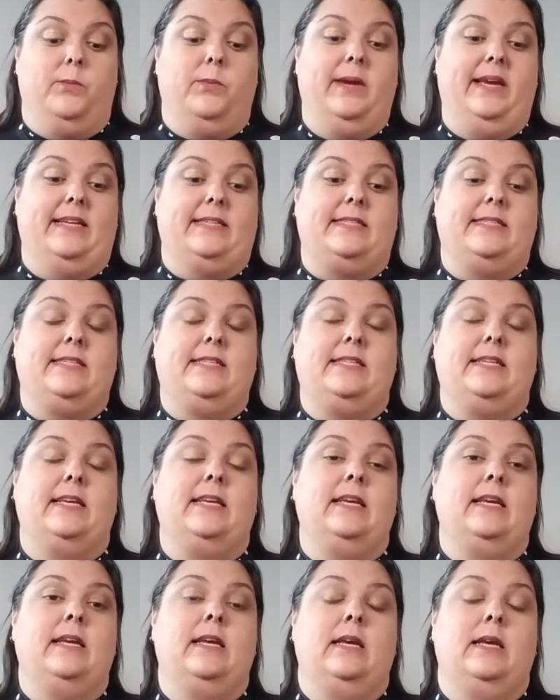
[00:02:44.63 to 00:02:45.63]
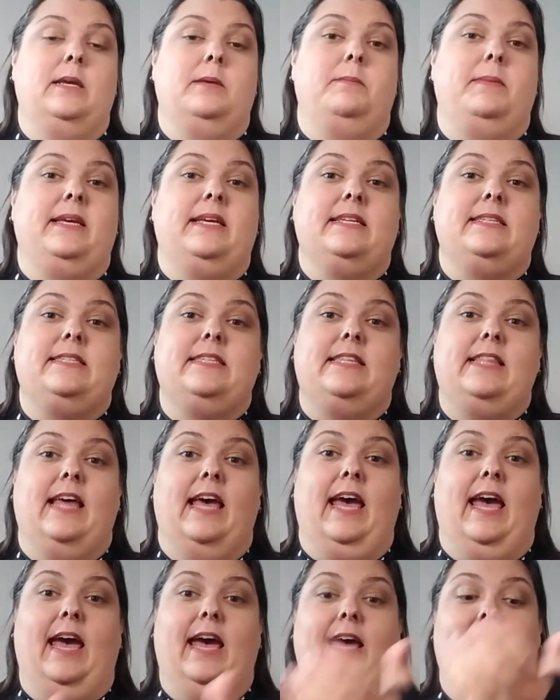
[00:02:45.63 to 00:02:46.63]
wrist, because
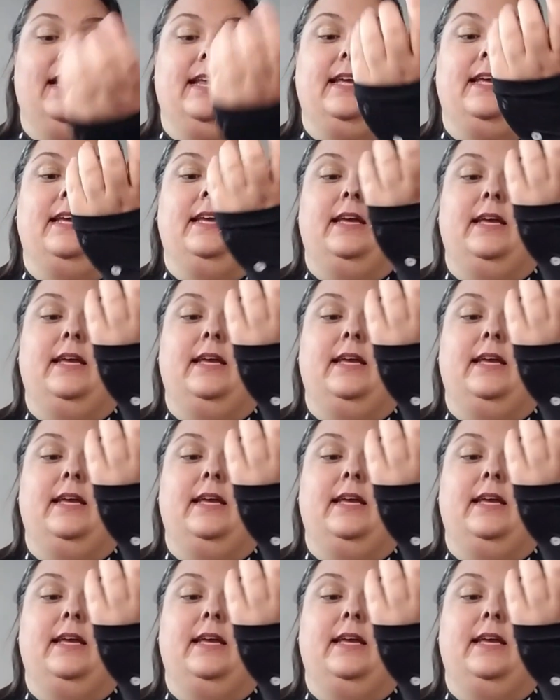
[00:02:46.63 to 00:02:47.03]
that